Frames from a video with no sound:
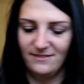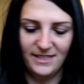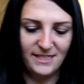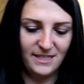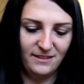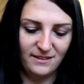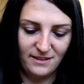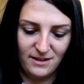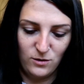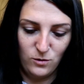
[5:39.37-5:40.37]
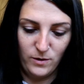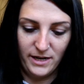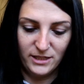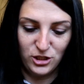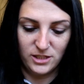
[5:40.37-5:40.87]
What is it? Oh,
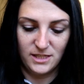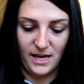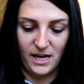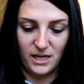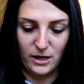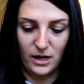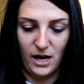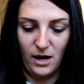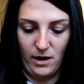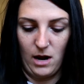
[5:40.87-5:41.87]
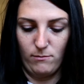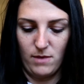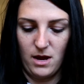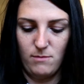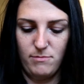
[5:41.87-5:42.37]
and it's just like,
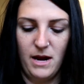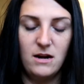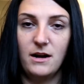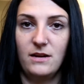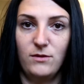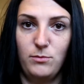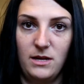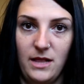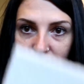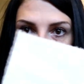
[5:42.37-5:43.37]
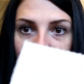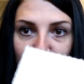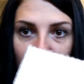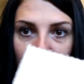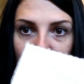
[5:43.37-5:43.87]
it may not even be like
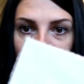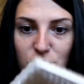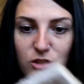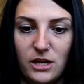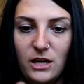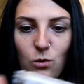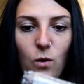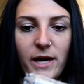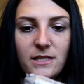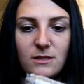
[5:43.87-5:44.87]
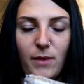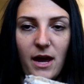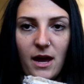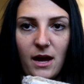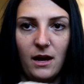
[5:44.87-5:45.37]
eyeshadow. It's just in a white
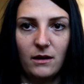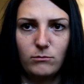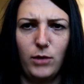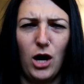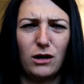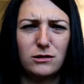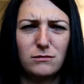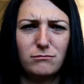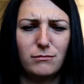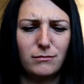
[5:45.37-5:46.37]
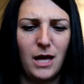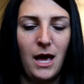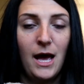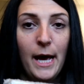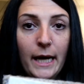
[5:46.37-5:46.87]
bag, box,
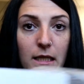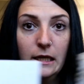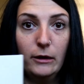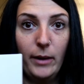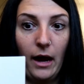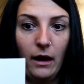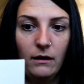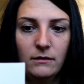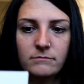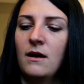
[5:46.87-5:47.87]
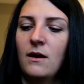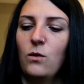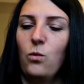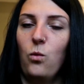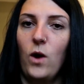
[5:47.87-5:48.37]
clear bag,
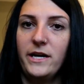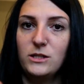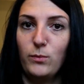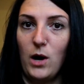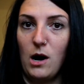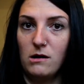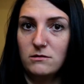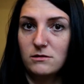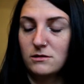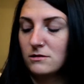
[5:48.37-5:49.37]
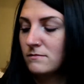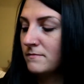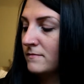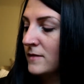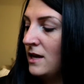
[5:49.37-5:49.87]
white box,
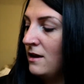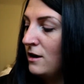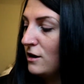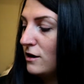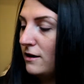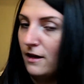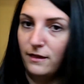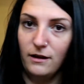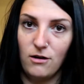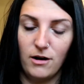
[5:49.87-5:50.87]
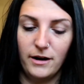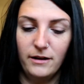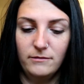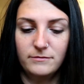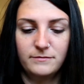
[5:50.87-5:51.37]
nothing on
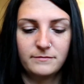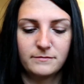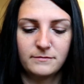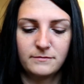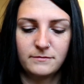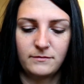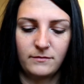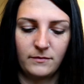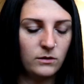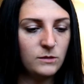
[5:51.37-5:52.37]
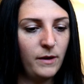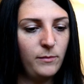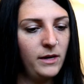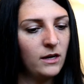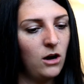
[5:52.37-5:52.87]
it. This
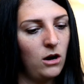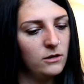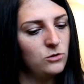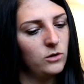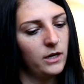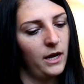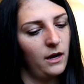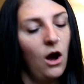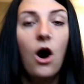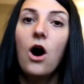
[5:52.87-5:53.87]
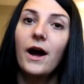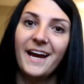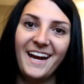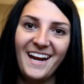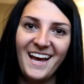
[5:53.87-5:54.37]
might be a contour kit. Oh,
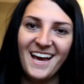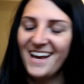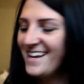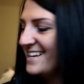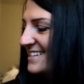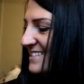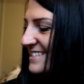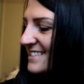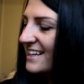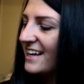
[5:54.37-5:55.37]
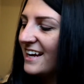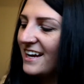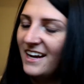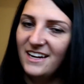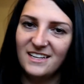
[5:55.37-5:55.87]
it is!
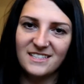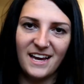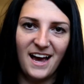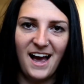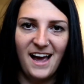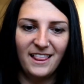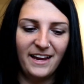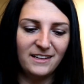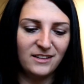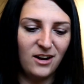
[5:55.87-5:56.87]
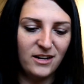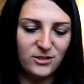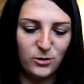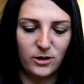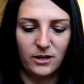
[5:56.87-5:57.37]
It is a highlight and
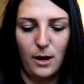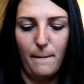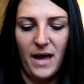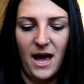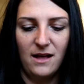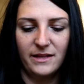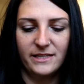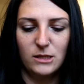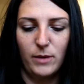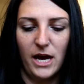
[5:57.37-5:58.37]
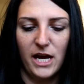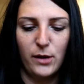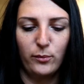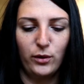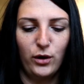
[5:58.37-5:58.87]
contour palette
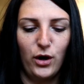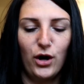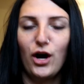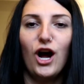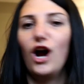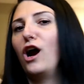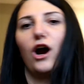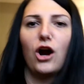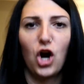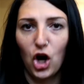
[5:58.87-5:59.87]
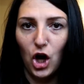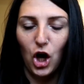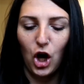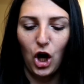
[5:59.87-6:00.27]
by Pure.